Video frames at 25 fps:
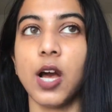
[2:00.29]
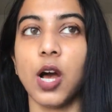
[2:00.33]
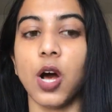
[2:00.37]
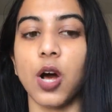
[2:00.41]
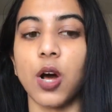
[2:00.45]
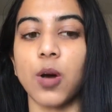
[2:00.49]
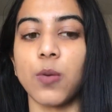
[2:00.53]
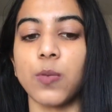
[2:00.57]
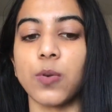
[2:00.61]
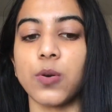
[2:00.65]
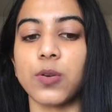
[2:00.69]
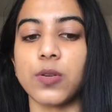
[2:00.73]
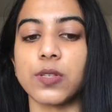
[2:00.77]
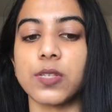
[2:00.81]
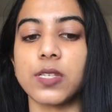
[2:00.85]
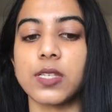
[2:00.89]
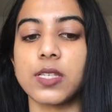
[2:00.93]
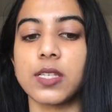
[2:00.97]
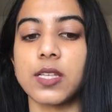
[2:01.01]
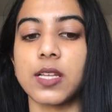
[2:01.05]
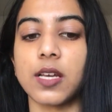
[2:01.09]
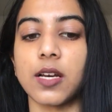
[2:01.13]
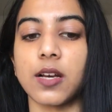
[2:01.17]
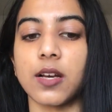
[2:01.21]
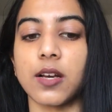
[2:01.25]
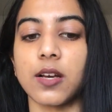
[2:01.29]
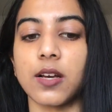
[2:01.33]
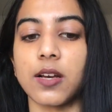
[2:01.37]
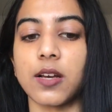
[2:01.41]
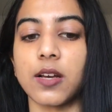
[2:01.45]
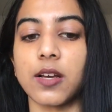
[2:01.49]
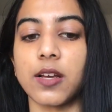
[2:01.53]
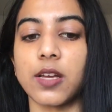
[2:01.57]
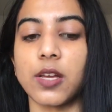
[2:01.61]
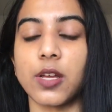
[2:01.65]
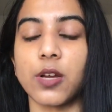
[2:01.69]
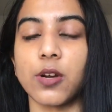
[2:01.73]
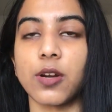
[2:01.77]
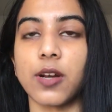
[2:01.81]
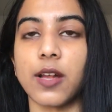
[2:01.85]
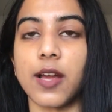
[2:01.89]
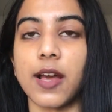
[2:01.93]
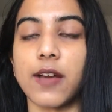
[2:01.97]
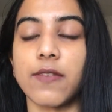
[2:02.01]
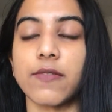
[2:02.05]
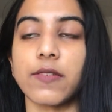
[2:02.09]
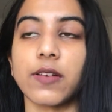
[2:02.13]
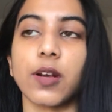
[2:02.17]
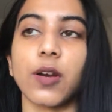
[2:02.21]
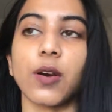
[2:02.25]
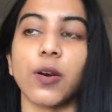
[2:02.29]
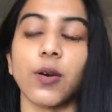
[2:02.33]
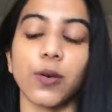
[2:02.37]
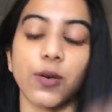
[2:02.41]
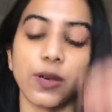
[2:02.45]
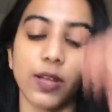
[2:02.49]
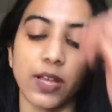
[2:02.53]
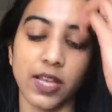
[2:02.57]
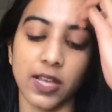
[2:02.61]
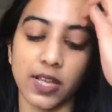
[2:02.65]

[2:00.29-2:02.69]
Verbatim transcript: almost uh, a year and a half ago.